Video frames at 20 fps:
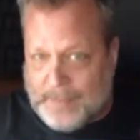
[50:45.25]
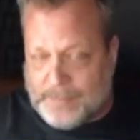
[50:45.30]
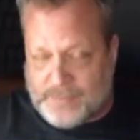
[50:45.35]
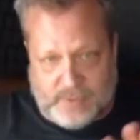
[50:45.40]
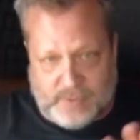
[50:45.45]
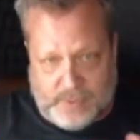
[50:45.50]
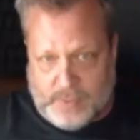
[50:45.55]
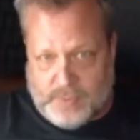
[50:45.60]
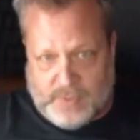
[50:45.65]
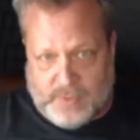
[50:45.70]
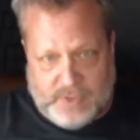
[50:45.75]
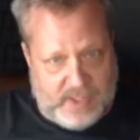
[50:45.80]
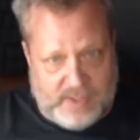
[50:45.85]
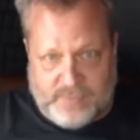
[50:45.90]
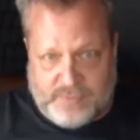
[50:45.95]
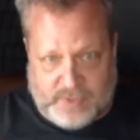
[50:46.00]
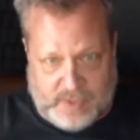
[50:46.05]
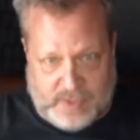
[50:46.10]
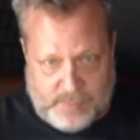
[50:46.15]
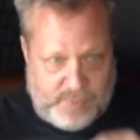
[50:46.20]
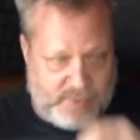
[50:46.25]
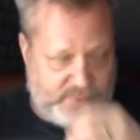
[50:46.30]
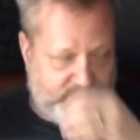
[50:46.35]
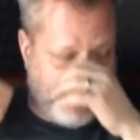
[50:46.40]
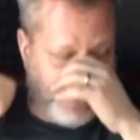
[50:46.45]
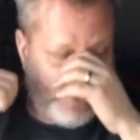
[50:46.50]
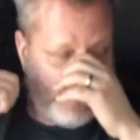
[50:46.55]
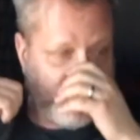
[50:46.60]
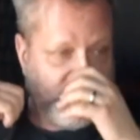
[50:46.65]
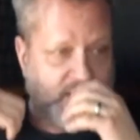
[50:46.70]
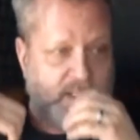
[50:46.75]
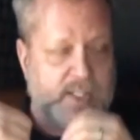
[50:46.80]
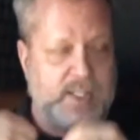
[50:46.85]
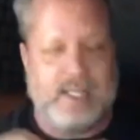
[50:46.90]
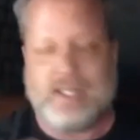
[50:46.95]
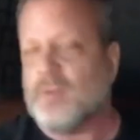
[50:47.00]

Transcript: absolute gift and privilege.